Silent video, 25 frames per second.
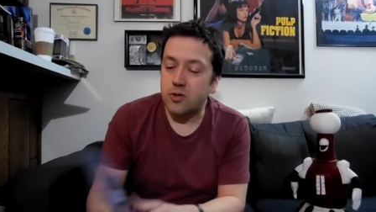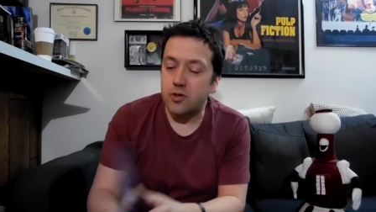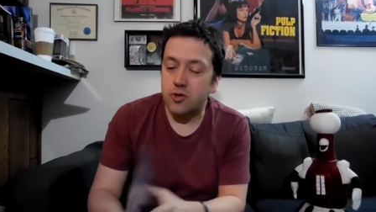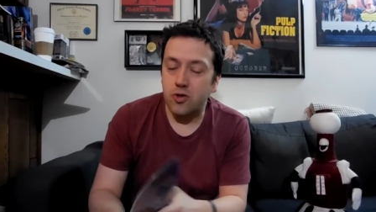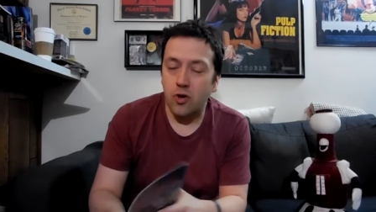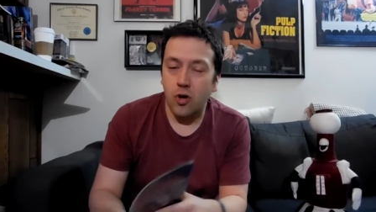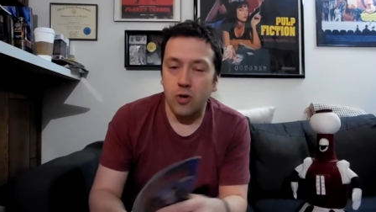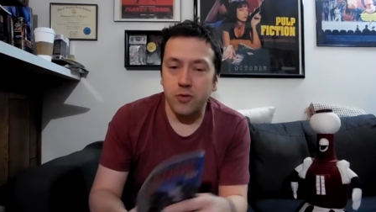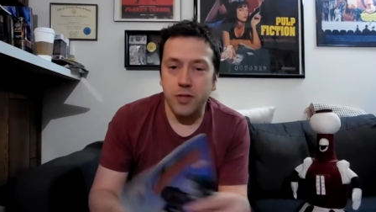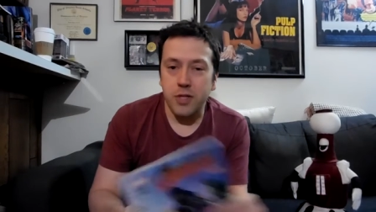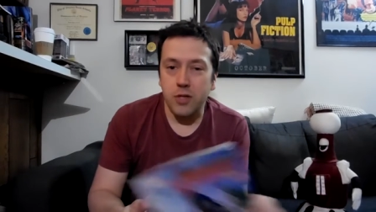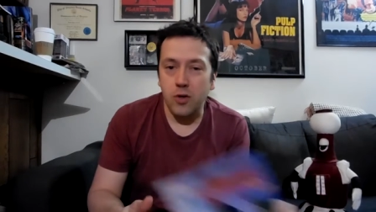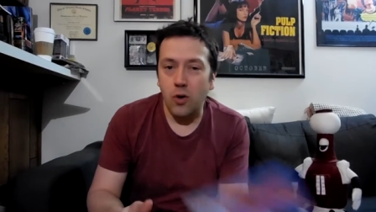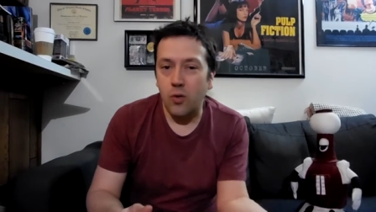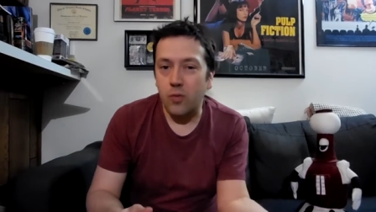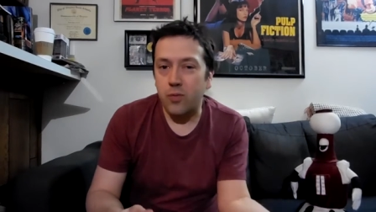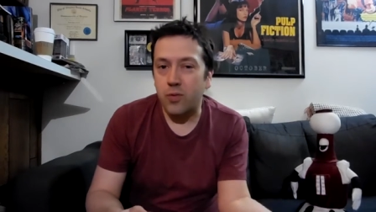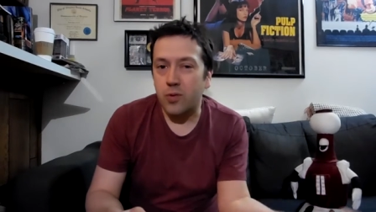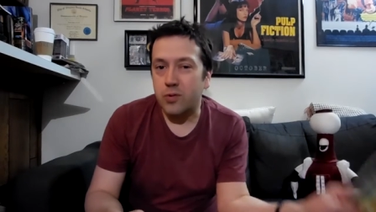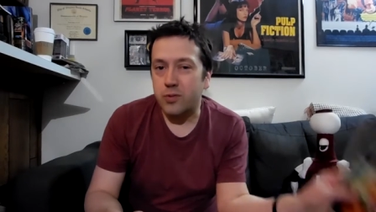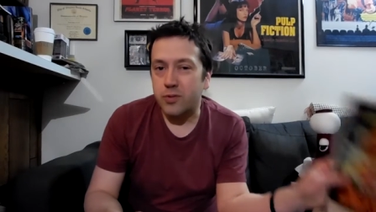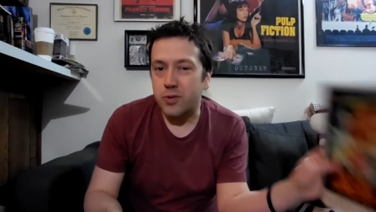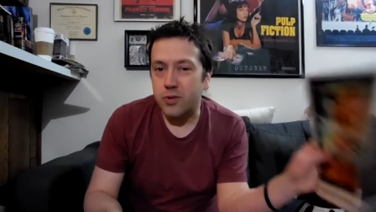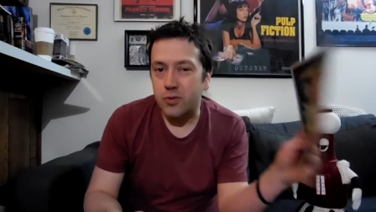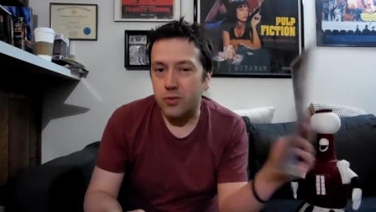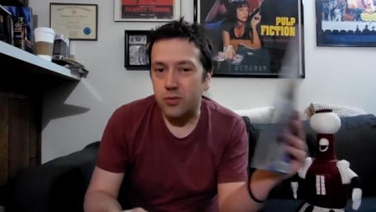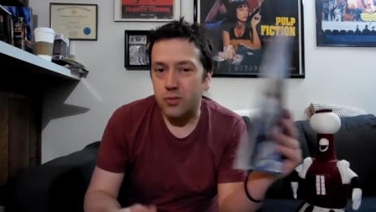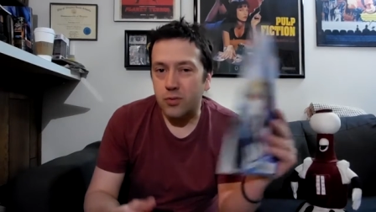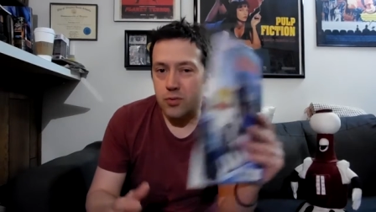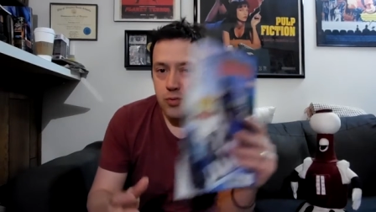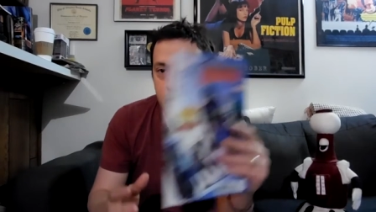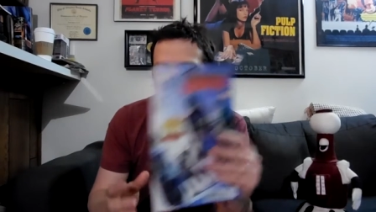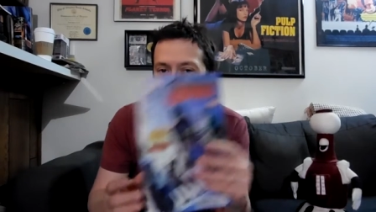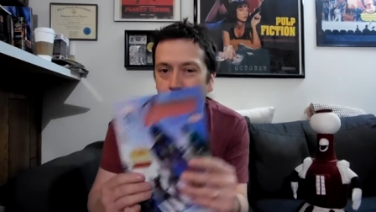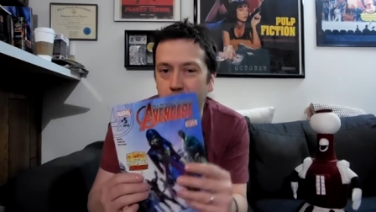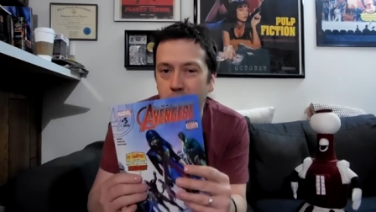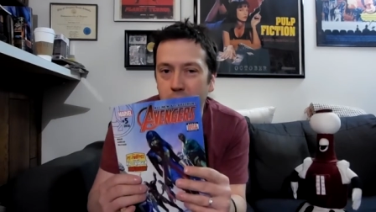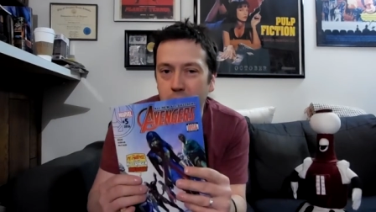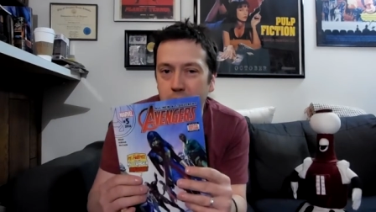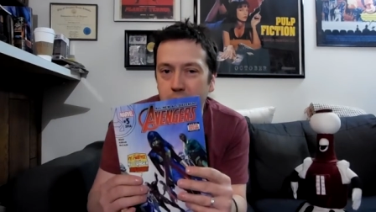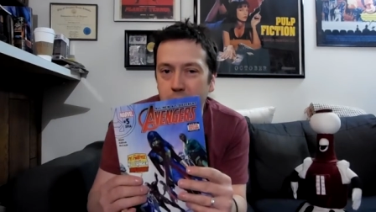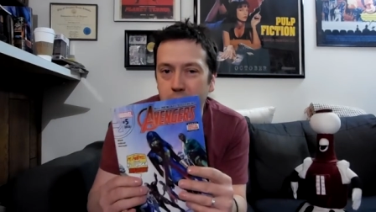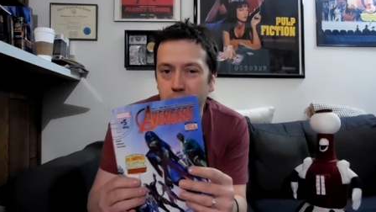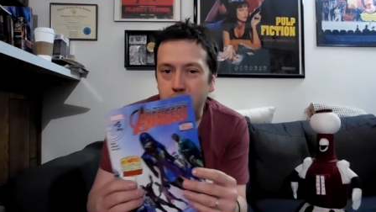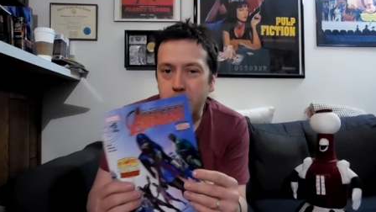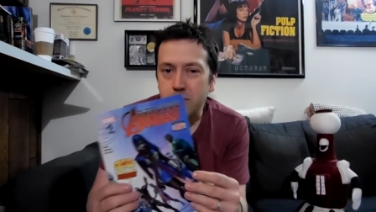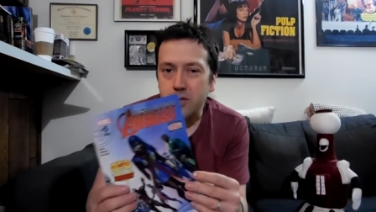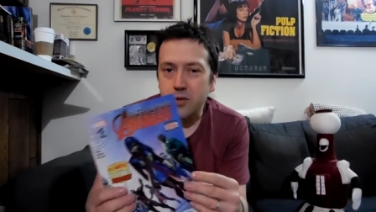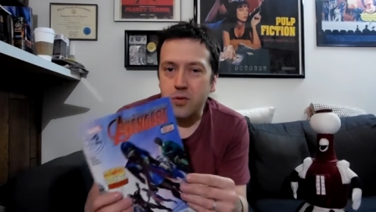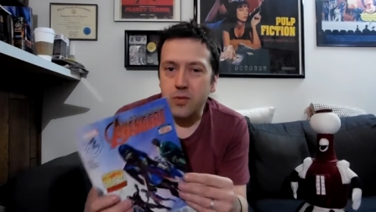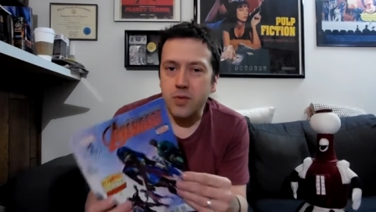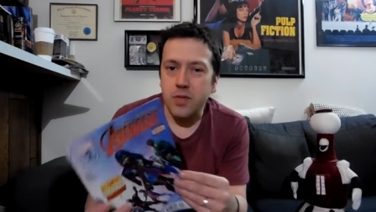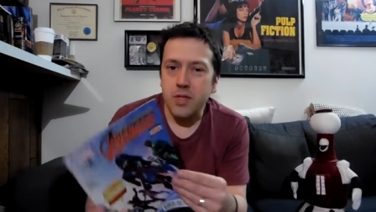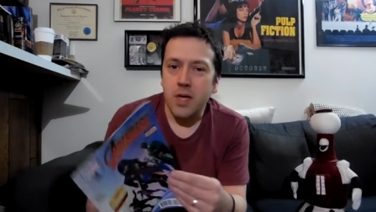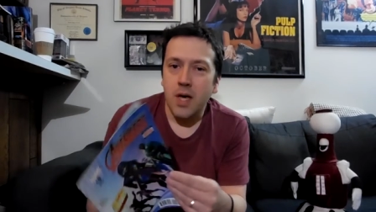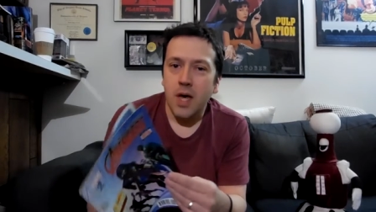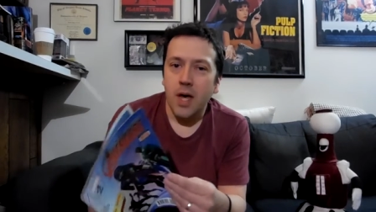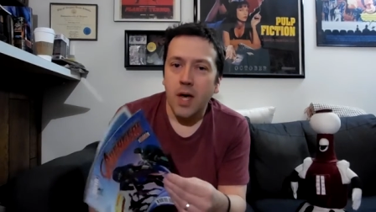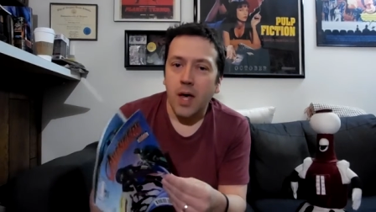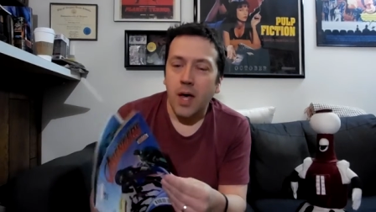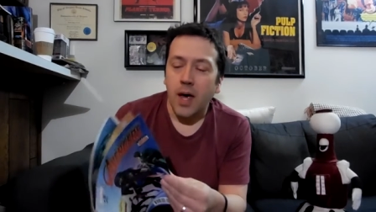jaunty over to the Avengers,